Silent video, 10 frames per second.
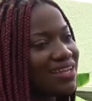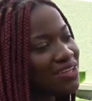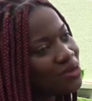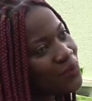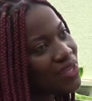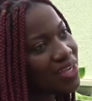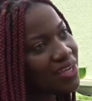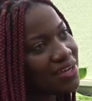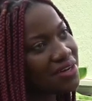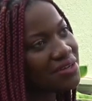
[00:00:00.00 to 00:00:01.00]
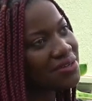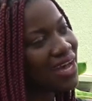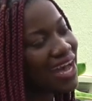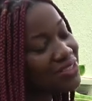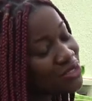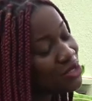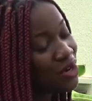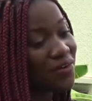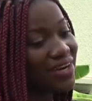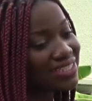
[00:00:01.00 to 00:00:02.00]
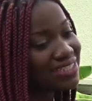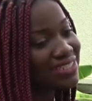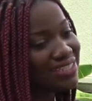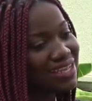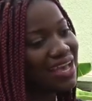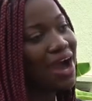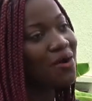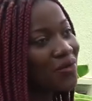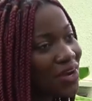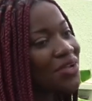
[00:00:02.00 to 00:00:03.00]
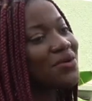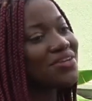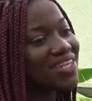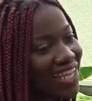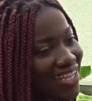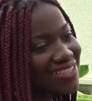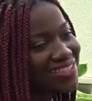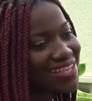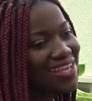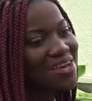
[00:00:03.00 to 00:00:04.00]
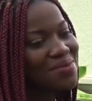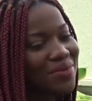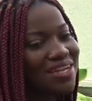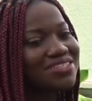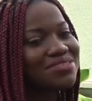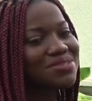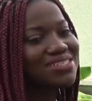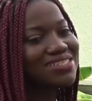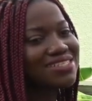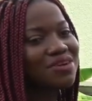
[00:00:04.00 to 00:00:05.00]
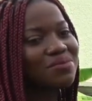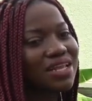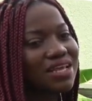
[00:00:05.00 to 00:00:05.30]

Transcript: little bit hard to correct. I'm working on that. My little sister will